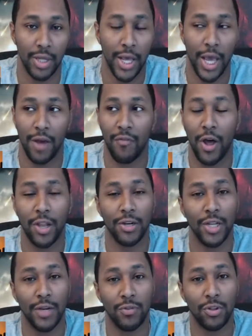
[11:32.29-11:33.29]
And Viola
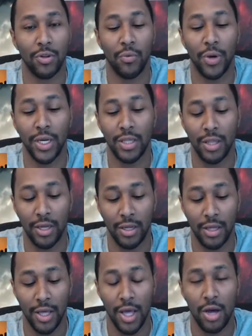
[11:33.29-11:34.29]
Davis, the way they
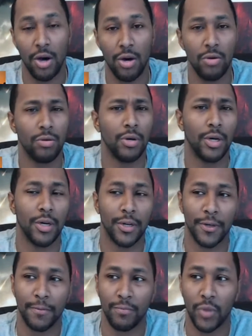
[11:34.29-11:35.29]

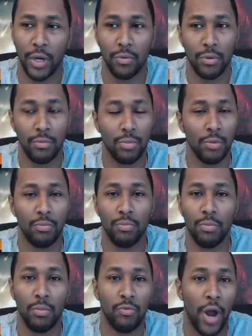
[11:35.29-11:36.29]
we
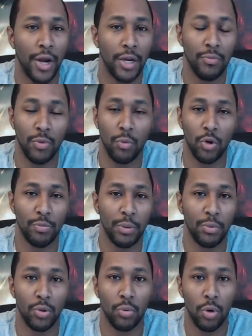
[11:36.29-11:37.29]
rounded up the worst people
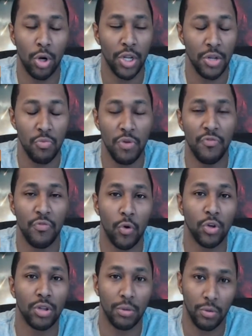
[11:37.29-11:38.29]
in the world and then we
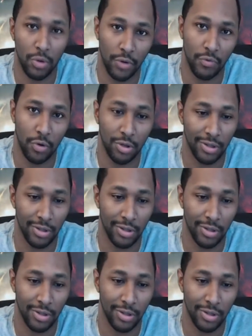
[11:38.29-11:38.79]
forced them to work for us.